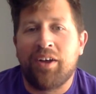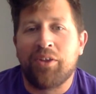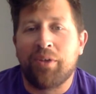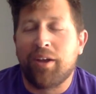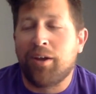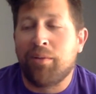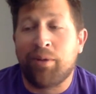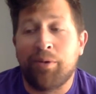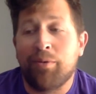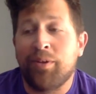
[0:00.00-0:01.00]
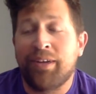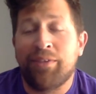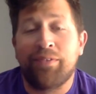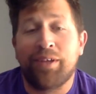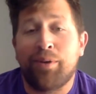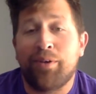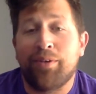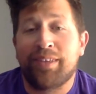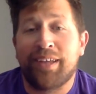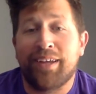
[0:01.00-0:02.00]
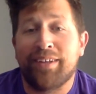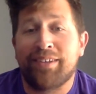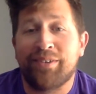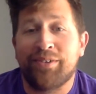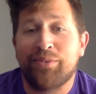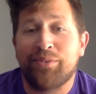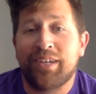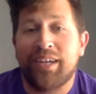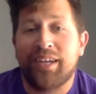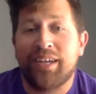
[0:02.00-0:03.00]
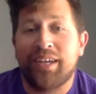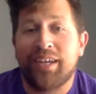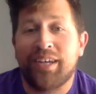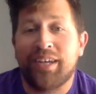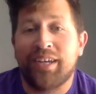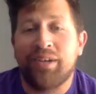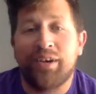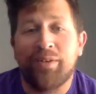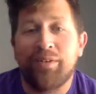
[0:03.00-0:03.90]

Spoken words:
the radar, but we will definitely post that as soon as we can so people know.